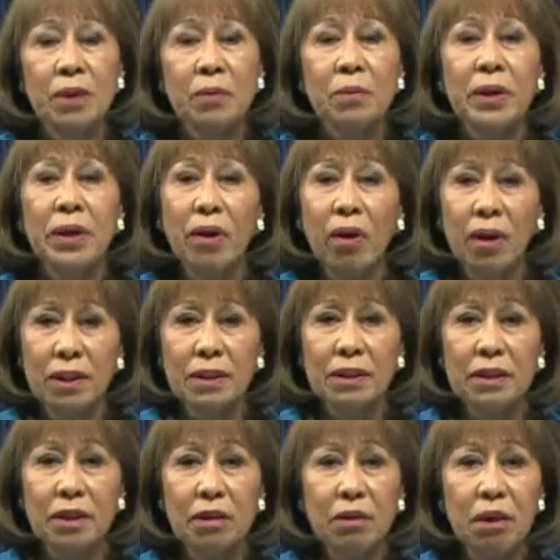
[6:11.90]
We
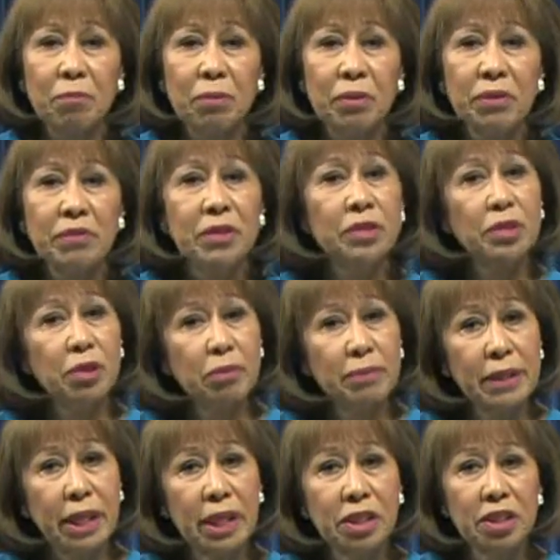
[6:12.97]
also approved the
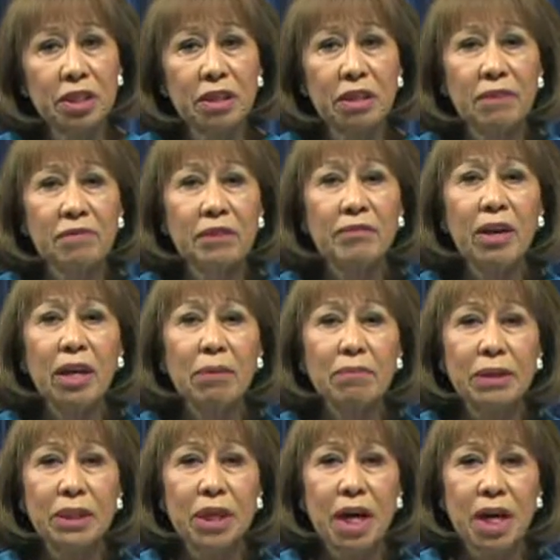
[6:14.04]
termination of
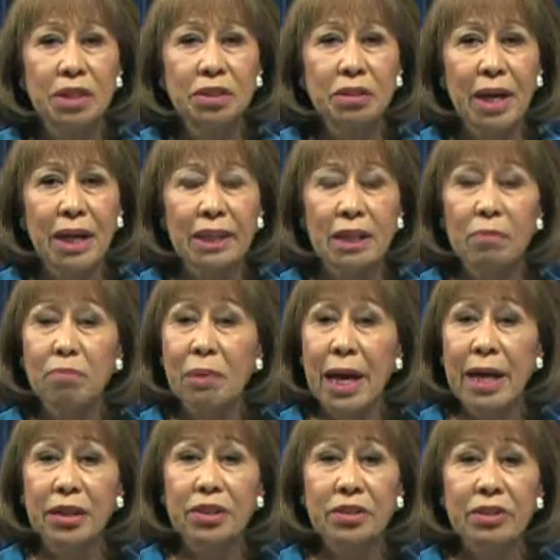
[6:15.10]
development contract and
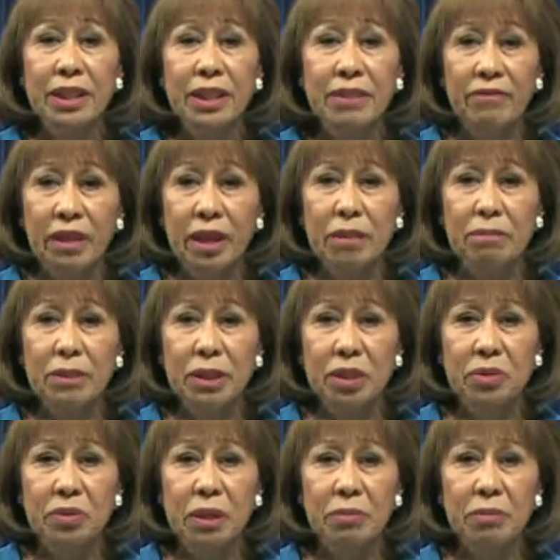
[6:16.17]
plan unit development
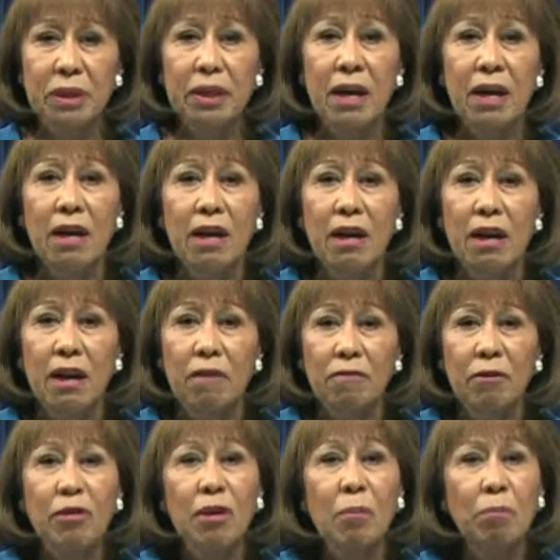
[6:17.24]
agreement
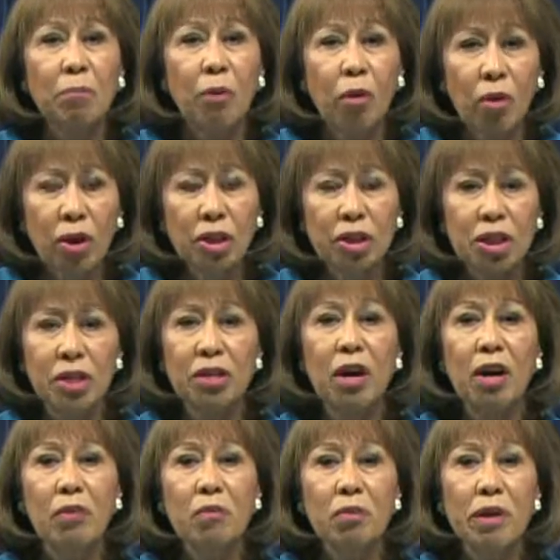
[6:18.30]
for a portion
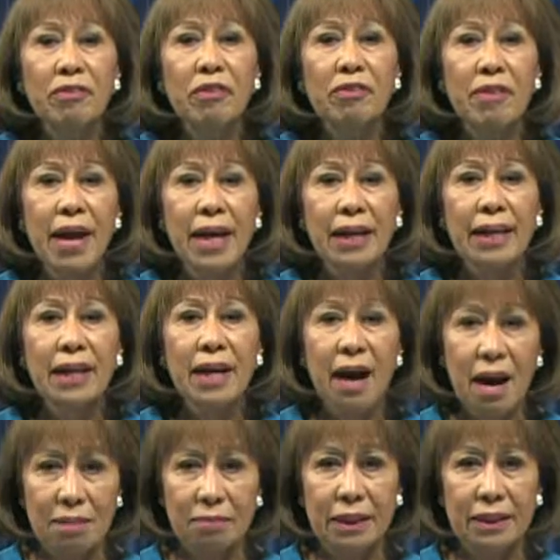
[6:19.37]
of River Valley
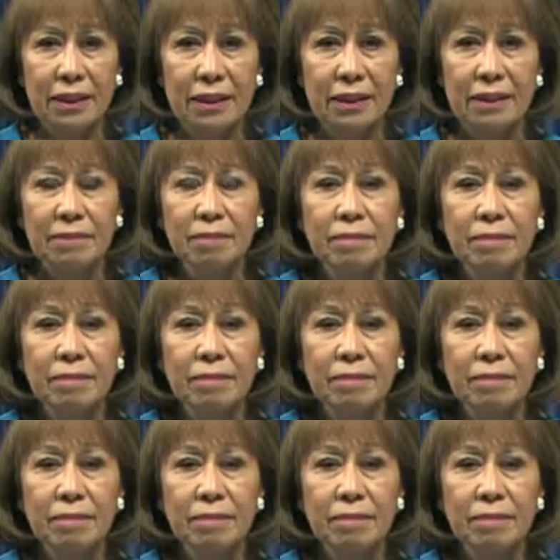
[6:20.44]
Commons.